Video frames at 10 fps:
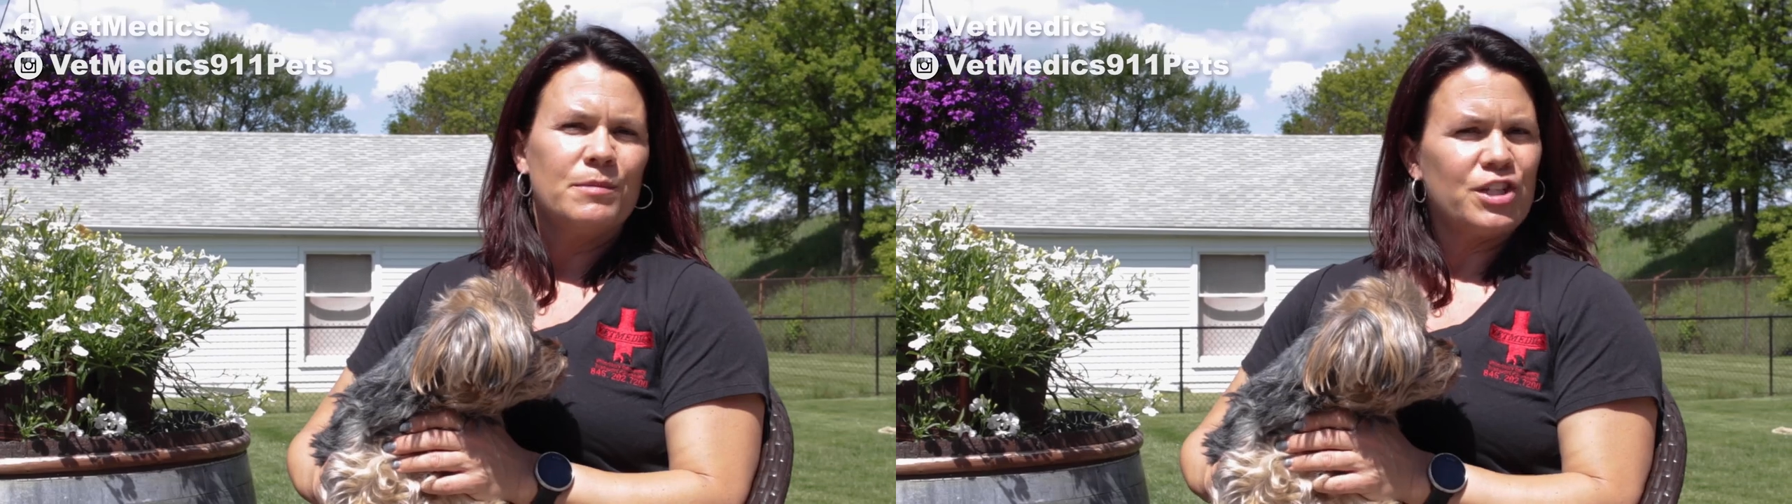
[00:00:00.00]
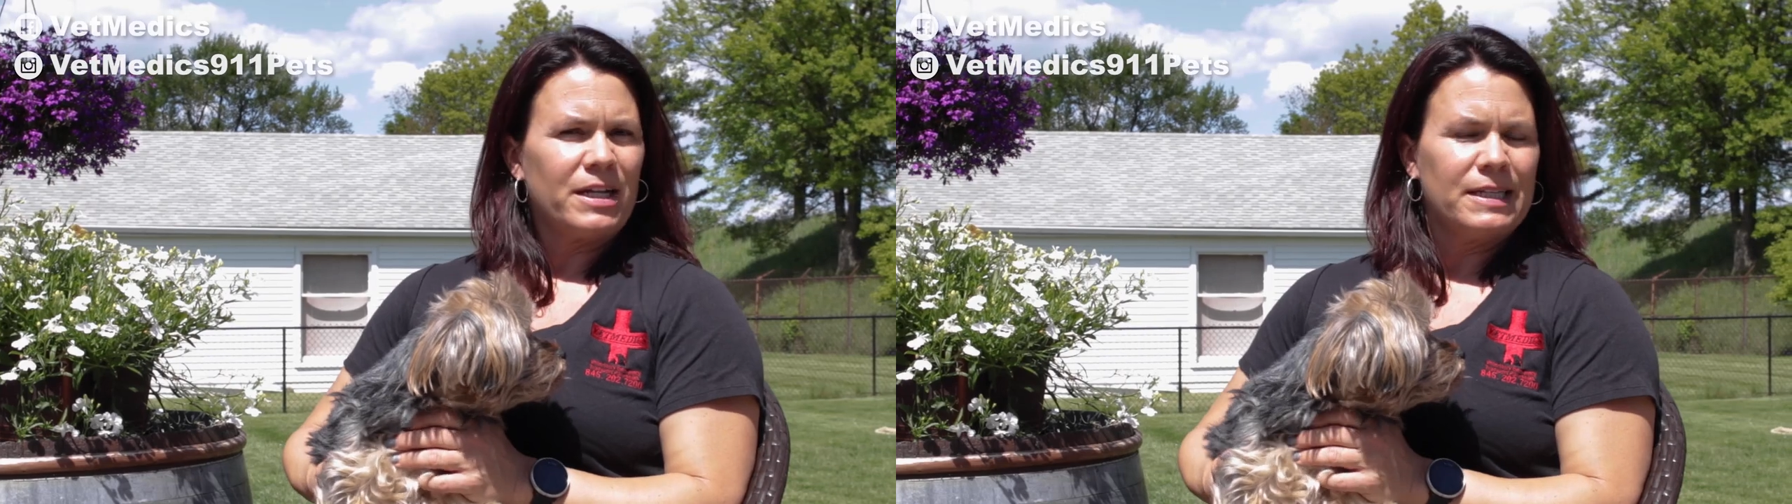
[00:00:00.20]

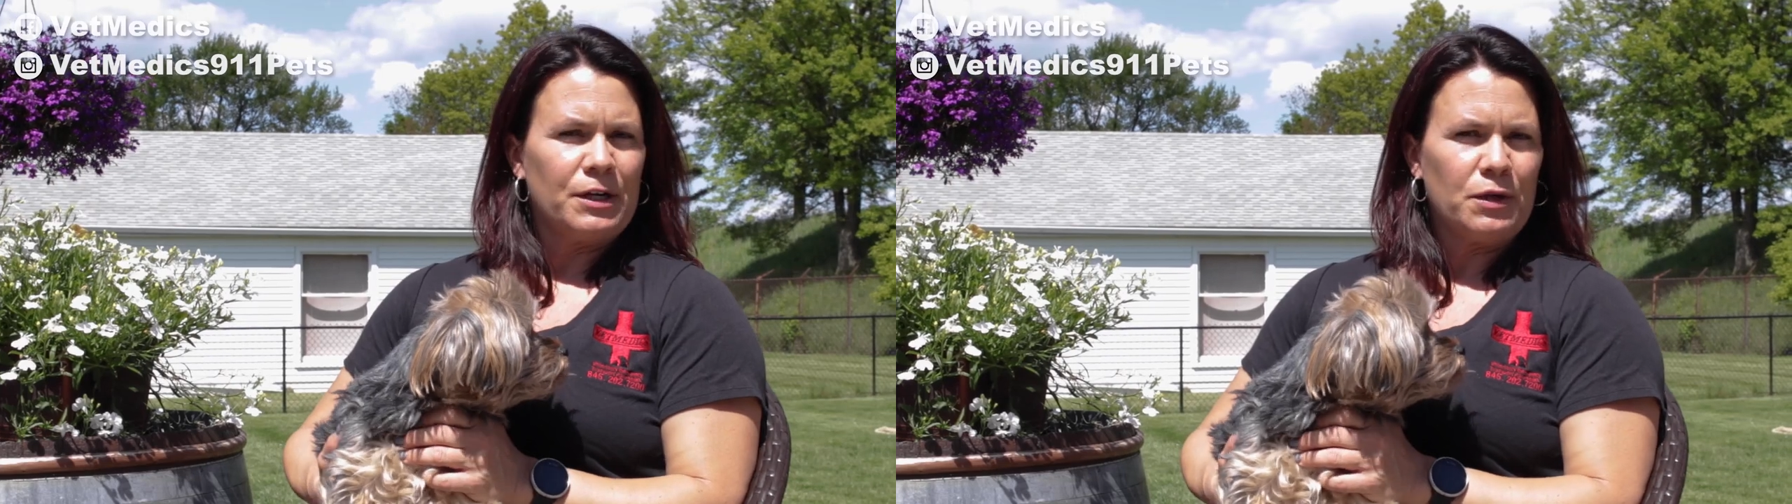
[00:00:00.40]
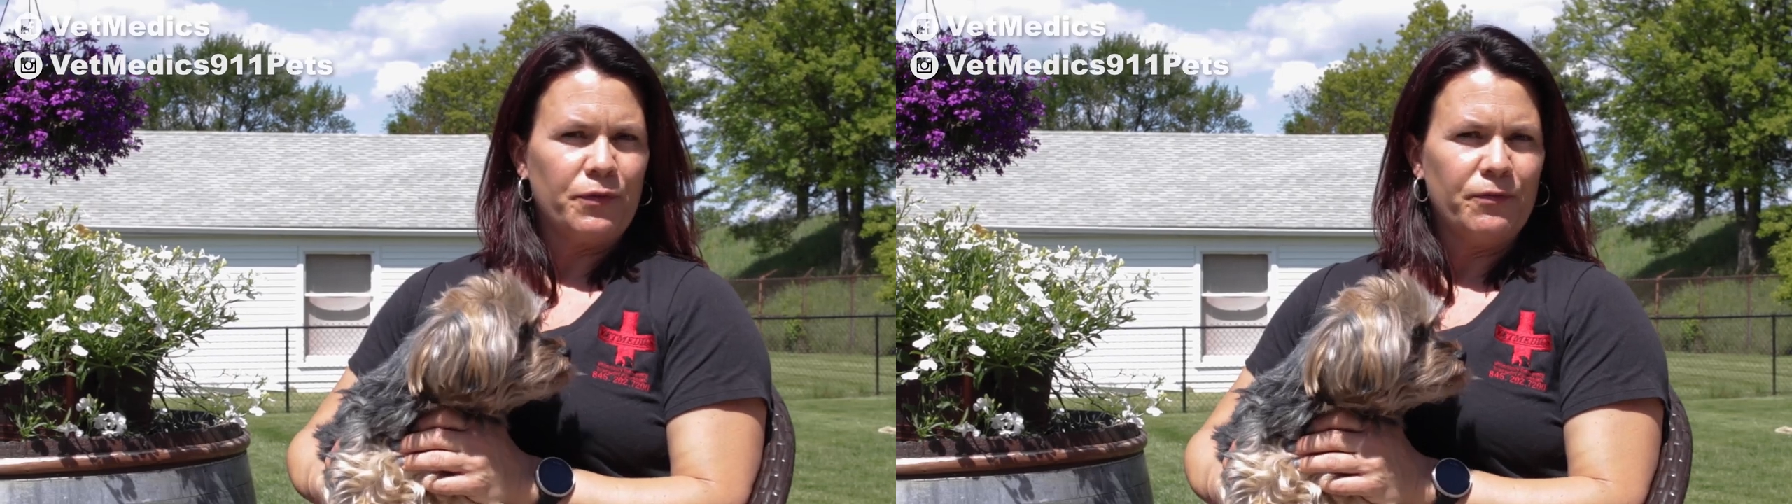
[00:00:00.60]
Michelle
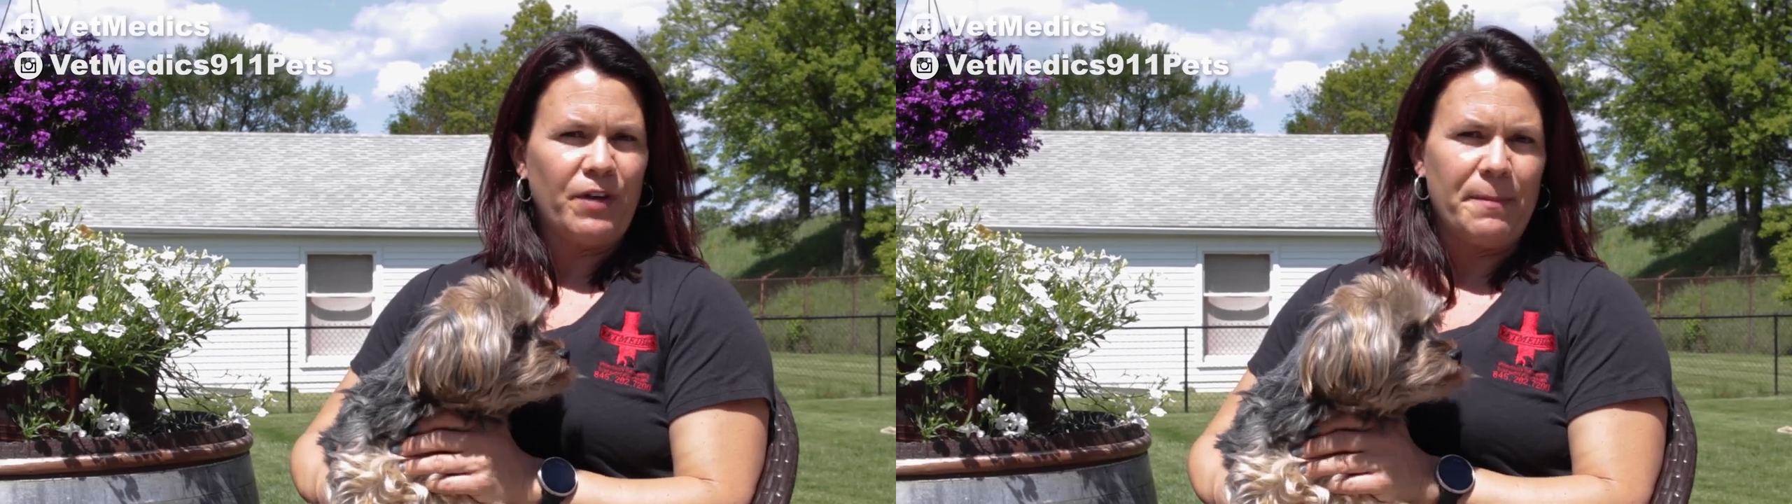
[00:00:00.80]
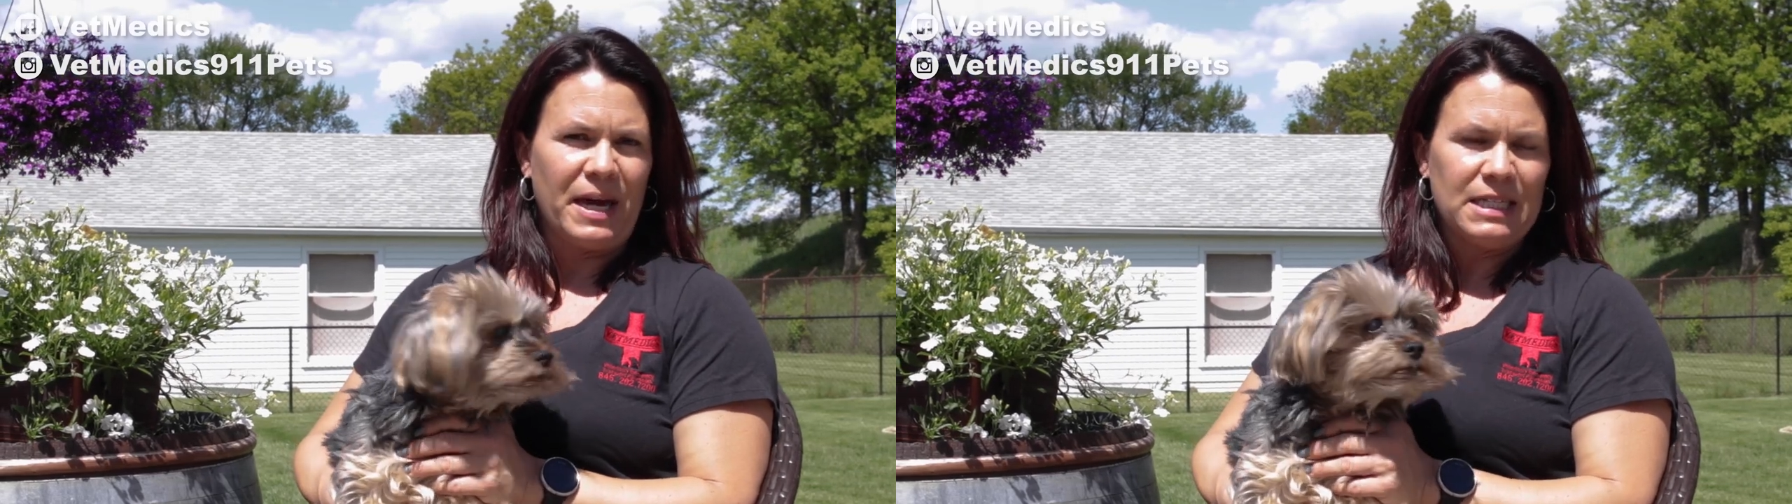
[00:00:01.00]
here from
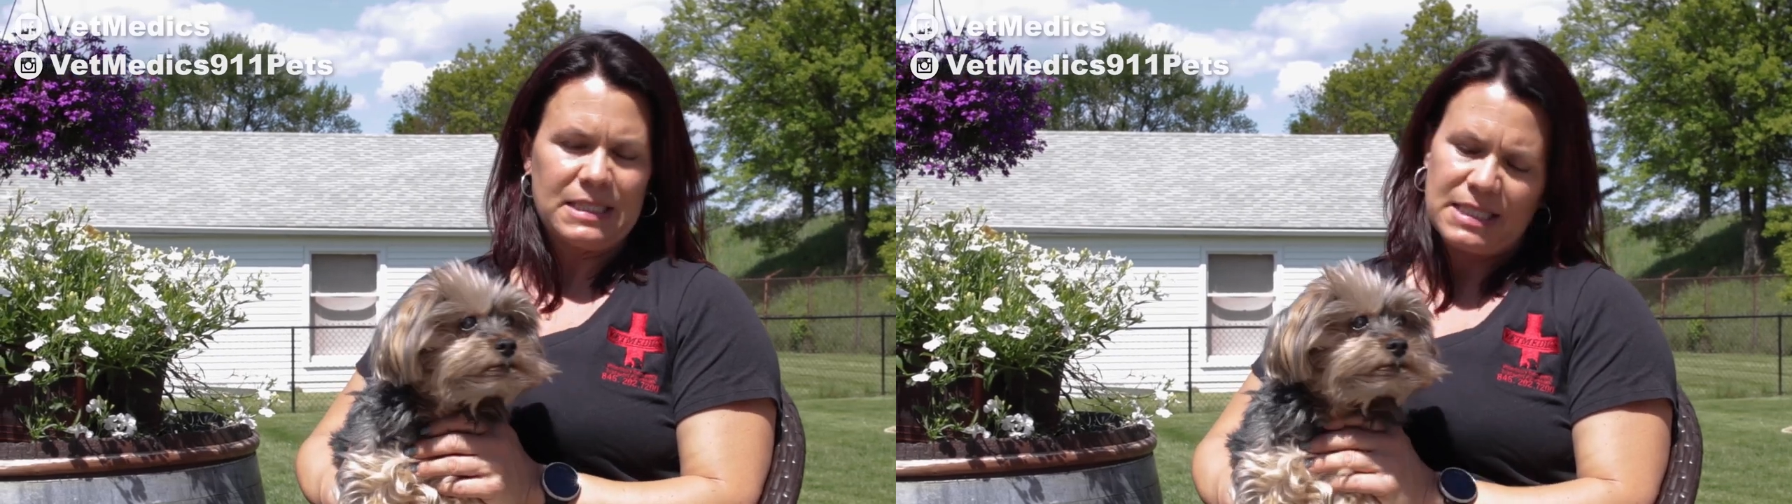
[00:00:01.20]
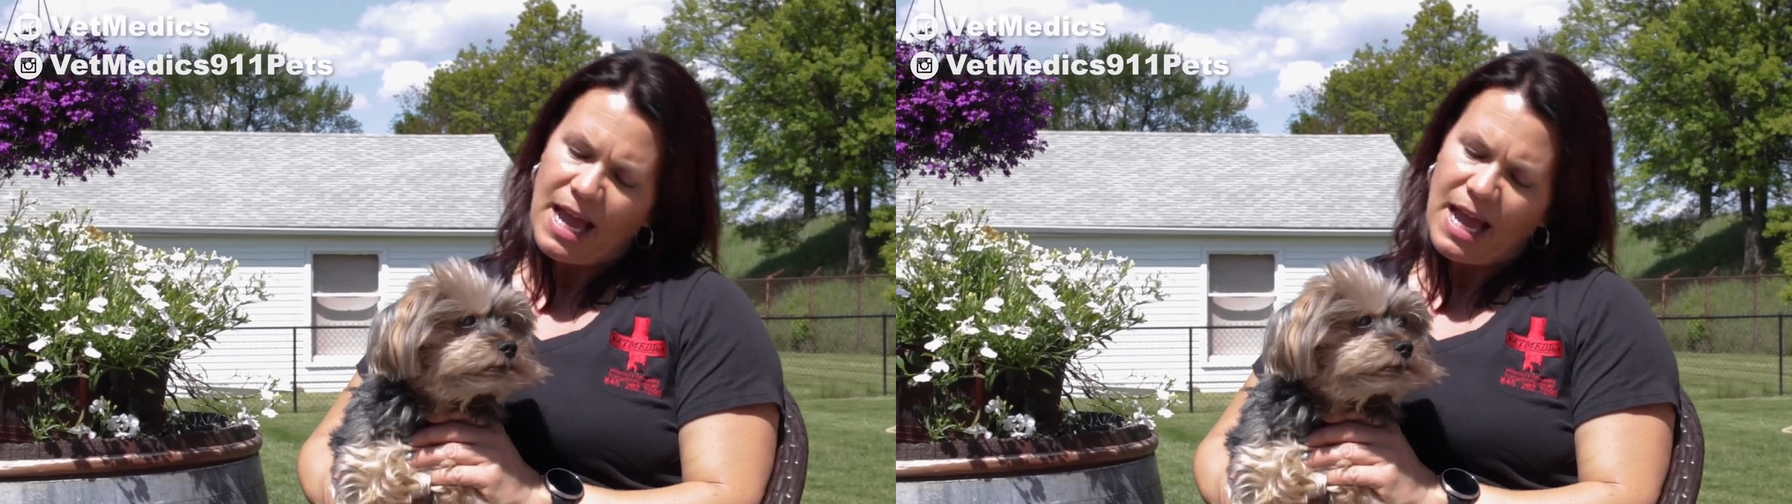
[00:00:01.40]
Vet Medics.